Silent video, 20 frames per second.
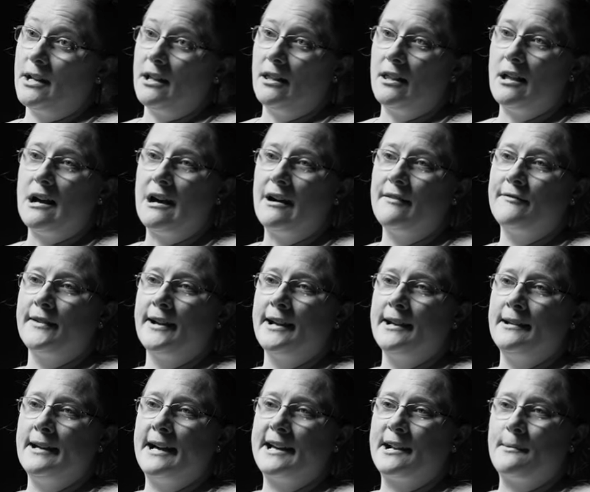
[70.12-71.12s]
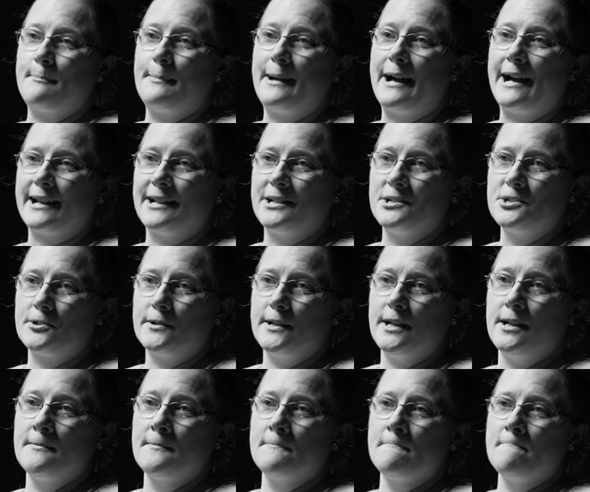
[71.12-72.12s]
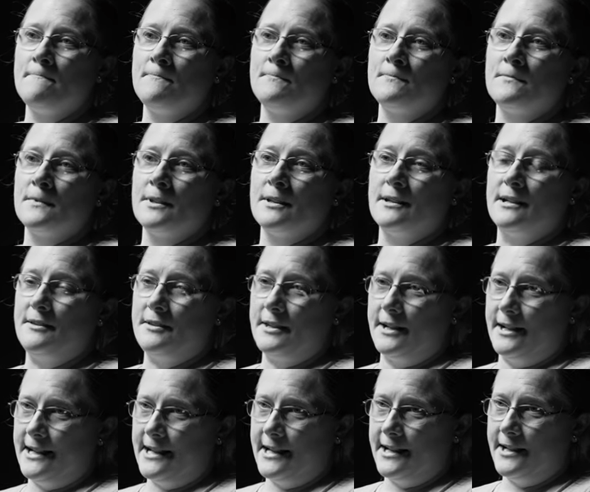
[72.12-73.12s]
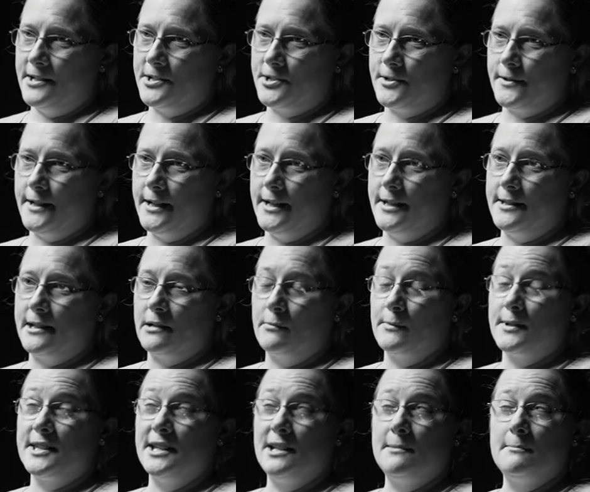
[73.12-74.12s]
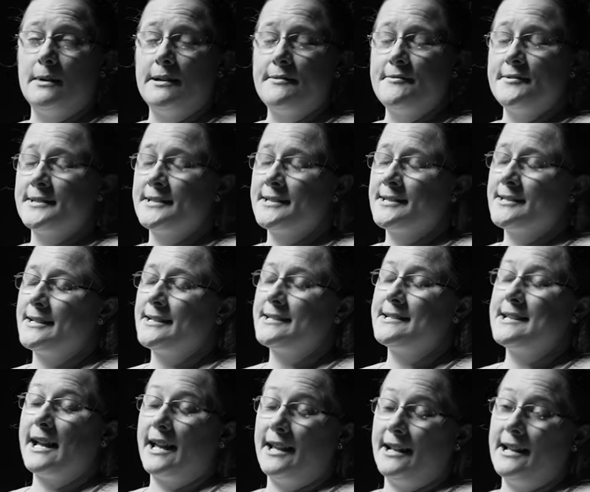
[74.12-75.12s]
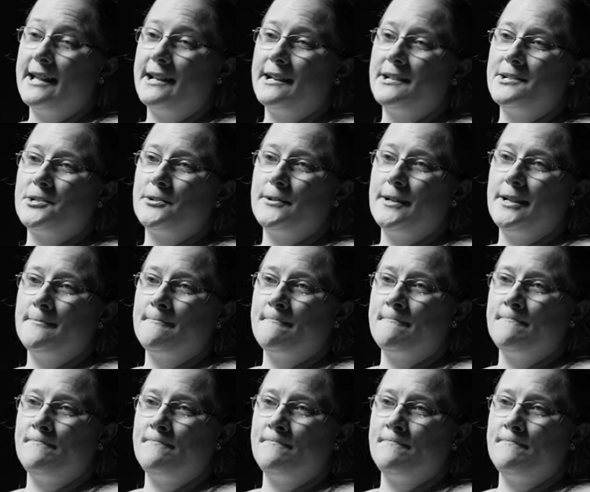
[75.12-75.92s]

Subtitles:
it all off, I had a back injury, and then a head injury, and then within months, a second head injury.